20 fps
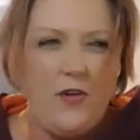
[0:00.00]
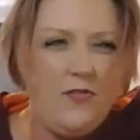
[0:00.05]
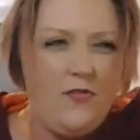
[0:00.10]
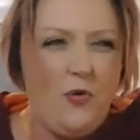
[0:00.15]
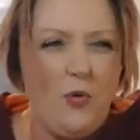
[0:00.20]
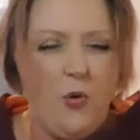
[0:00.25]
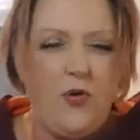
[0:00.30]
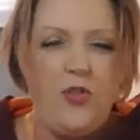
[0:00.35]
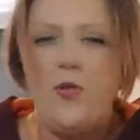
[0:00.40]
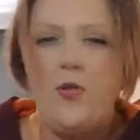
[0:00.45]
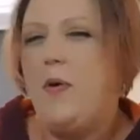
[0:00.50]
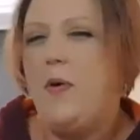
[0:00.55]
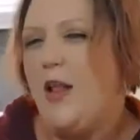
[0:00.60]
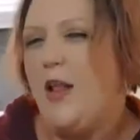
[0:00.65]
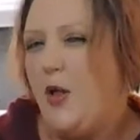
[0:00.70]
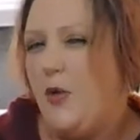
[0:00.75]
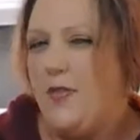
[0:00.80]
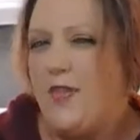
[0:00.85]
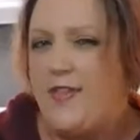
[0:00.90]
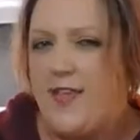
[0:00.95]
a fourth,
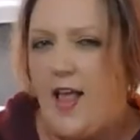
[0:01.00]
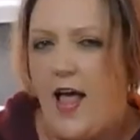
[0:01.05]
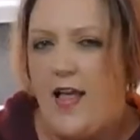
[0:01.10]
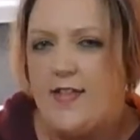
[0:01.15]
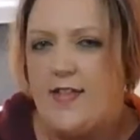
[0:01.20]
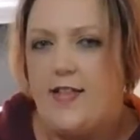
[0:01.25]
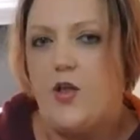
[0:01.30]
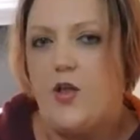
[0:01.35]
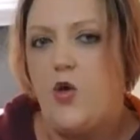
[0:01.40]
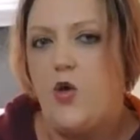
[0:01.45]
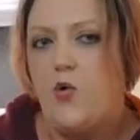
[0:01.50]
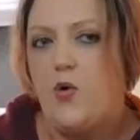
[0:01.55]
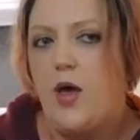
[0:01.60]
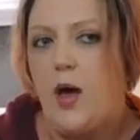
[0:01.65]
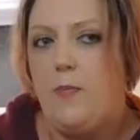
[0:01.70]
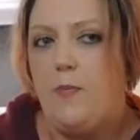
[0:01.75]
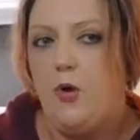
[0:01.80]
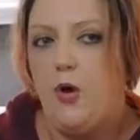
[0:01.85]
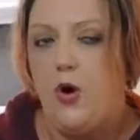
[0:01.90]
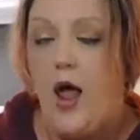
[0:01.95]
depending on the size of the
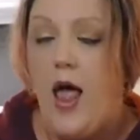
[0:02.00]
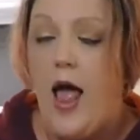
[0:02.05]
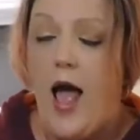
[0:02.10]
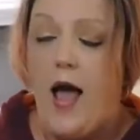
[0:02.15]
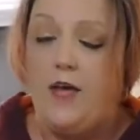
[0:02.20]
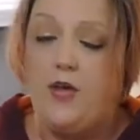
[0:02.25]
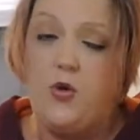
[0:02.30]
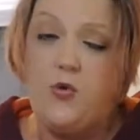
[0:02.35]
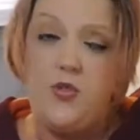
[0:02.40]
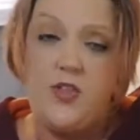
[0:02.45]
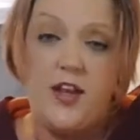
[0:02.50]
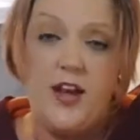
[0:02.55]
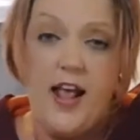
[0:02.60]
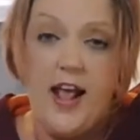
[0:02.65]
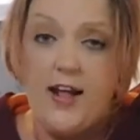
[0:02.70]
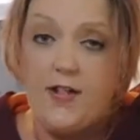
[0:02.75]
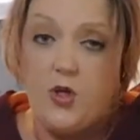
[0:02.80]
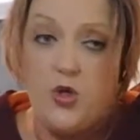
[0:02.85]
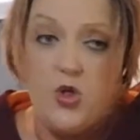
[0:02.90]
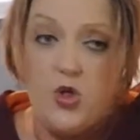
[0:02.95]
cucumber. I used an
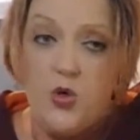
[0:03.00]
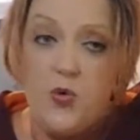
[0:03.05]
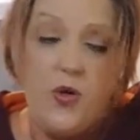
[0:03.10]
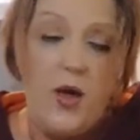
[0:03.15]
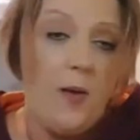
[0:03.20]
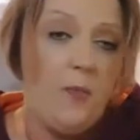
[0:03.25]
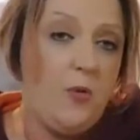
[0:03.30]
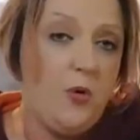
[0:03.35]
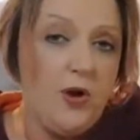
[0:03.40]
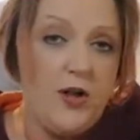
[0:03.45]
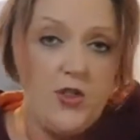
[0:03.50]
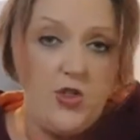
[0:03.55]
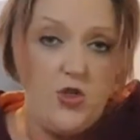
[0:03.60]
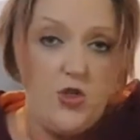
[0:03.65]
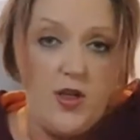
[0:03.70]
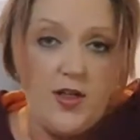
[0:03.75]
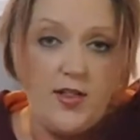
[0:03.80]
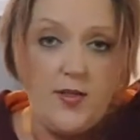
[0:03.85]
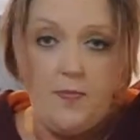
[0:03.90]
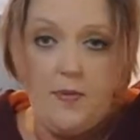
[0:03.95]
English cucumber. It's
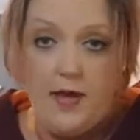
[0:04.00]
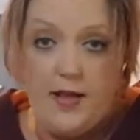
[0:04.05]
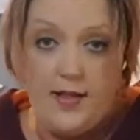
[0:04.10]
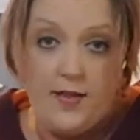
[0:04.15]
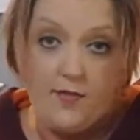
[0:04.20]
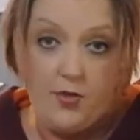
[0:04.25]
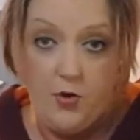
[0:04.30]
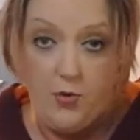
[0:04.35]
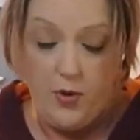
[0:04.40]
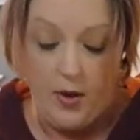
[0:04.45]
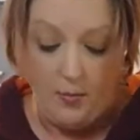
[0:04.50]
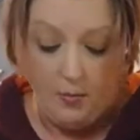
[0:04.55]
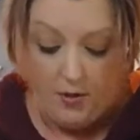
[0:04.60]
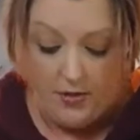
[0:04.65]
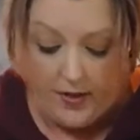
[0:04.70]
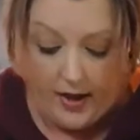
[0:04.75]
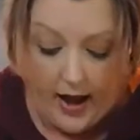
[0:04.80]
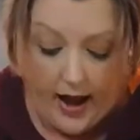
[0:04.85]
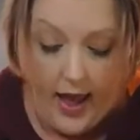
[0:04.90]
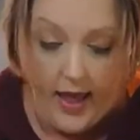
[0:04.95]
just a piece of cucumber
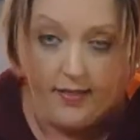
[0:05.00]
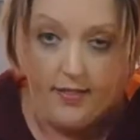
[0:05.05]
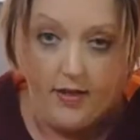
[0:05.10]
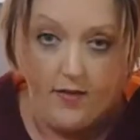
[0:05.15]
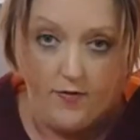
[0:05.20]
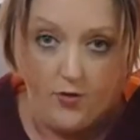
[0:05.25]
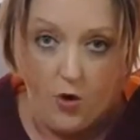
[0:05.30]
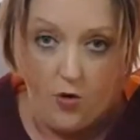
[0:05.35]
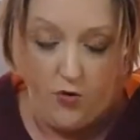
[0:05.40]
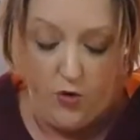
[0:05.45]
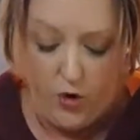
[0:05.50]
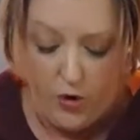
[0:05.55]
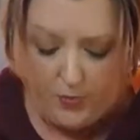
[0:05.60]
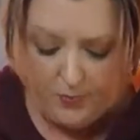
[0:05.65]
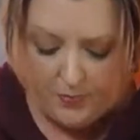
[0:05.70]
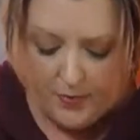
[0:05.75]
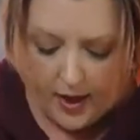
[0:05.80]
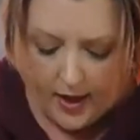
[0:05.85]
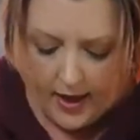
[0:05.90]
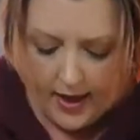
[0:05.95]
that I had left over
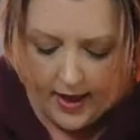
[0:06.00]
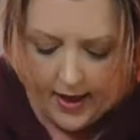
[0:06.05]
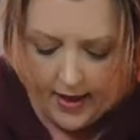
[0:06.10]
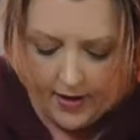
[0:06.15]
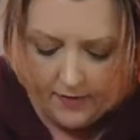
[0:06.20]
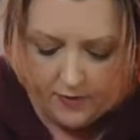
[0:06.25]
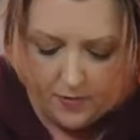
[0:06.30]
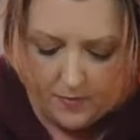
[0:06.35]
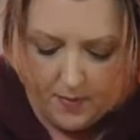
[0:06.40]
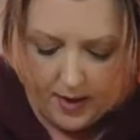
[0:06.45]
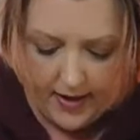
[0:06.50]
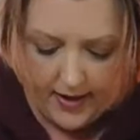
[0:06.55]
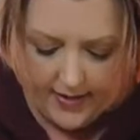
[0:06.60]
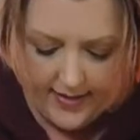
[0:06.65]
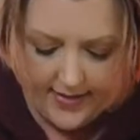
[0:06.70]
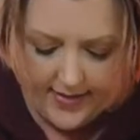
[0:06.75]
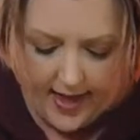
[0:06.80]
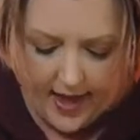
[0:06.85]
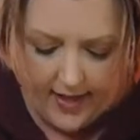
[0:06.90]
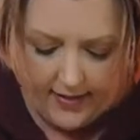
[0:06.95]
from making
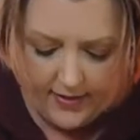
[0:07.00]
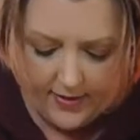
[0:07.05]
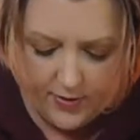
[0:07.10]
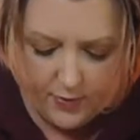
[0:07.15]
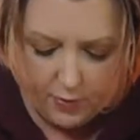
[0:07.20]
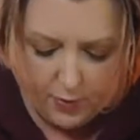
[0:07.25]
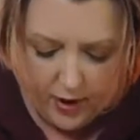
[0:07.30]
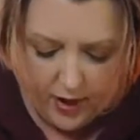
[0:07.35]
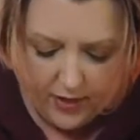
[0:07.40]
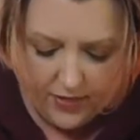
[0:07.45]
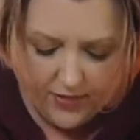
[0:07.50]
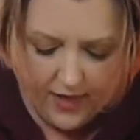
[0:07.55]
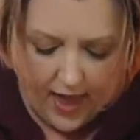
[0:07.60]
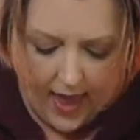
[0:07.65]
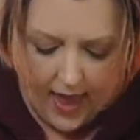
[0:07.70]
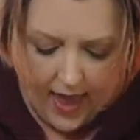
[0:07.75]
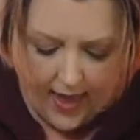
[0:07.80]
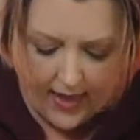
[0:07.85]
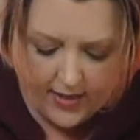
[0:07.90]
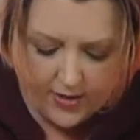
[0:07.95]
salads with.
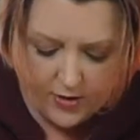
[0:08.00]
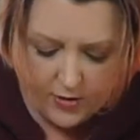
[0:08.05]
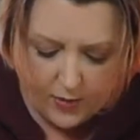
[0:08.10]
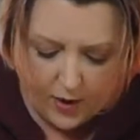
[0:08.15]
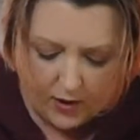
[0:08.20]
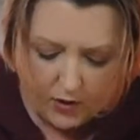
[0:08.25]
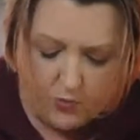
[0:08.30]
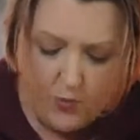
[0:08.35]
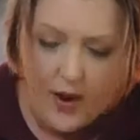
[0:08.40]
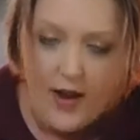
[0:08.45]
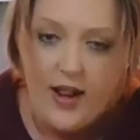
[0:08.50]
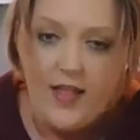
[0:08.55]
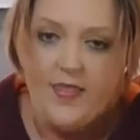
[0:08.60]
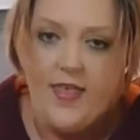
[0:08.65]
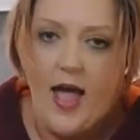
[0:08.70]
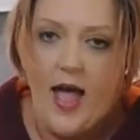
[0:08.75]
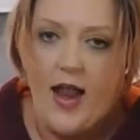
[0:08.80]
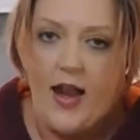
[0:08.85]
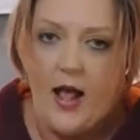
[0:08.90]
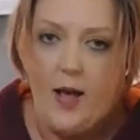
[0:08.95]
And so I grated
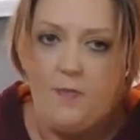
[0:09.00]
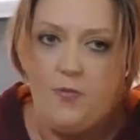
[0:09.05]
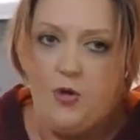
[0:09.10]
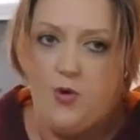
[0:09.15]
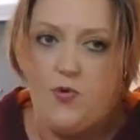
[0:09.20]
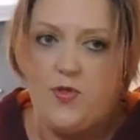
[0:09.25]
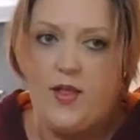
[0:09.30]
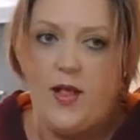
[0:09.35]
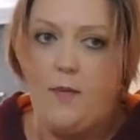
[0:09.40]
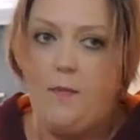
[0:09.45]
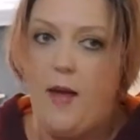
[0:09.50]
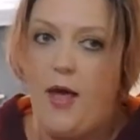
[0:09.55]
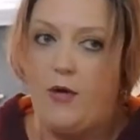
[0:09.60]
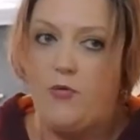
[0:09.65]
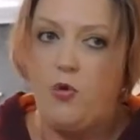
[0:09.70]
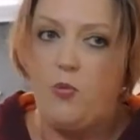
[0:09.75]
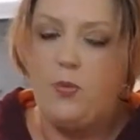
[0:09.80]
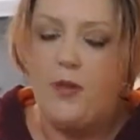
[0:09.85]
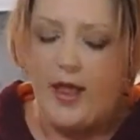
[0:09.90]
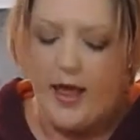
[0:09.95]
that up using a
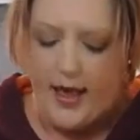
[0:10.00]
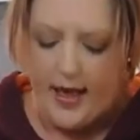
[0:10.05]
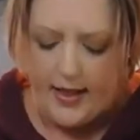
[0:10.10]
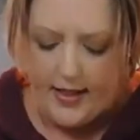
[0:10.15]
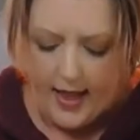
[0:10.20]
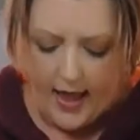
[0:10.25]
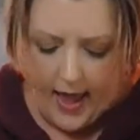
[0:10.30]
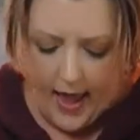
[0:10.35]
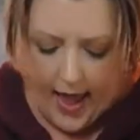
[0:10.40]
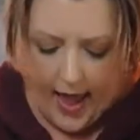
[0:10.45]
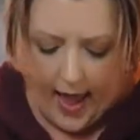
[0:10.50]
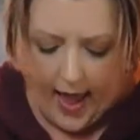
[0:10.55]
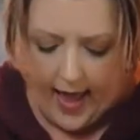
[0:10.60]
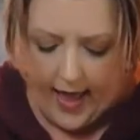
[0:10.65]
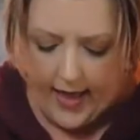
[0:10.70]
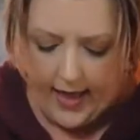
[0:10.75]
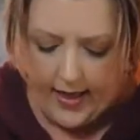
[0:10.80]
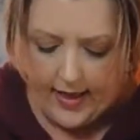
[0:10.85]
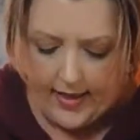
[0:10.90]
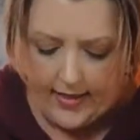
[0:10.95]
microplane
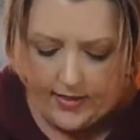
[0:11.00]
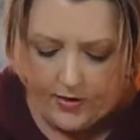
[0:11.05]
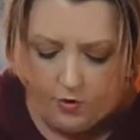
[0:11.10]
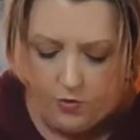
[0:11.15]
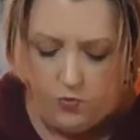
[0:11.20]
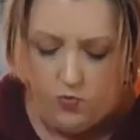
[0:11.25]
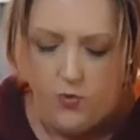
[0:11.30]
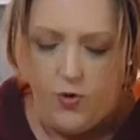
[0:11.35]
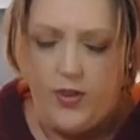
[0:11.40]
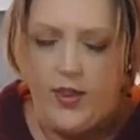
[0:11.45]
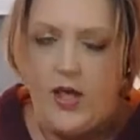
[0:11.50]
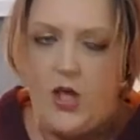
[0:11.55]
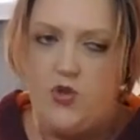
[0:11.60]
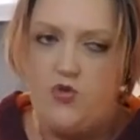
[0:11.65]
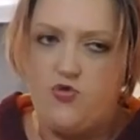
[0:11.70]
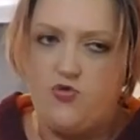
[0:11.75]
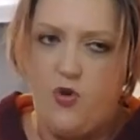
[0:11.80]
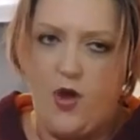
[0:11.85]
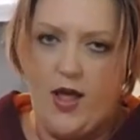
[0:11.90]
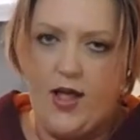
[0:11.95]
and really
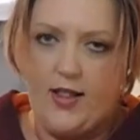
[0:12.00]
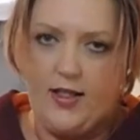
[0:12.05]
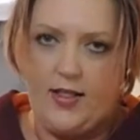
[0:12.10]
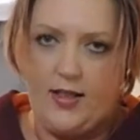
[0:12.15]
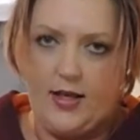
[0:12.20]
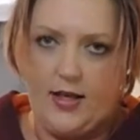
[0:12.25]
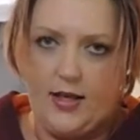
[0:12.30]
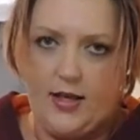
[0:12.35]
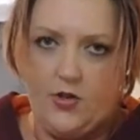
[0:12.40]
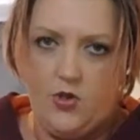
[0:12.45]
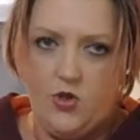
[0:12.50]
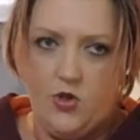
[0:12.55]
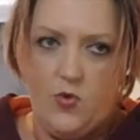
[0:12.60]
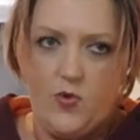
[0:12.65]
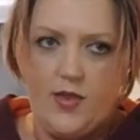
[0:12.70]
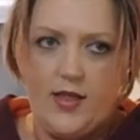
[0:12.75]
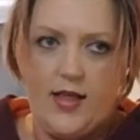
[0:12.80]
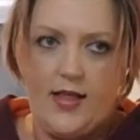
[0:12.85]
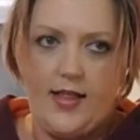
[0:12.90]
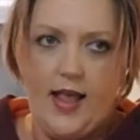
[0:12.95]
drained the
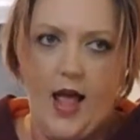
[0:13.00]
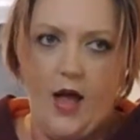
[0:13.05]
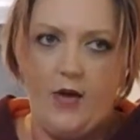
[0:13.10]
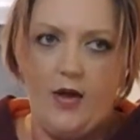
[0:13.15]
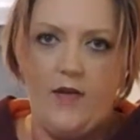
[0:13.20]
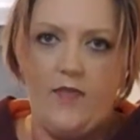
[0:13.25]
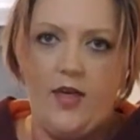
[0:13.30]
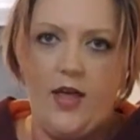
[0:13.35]
juices out of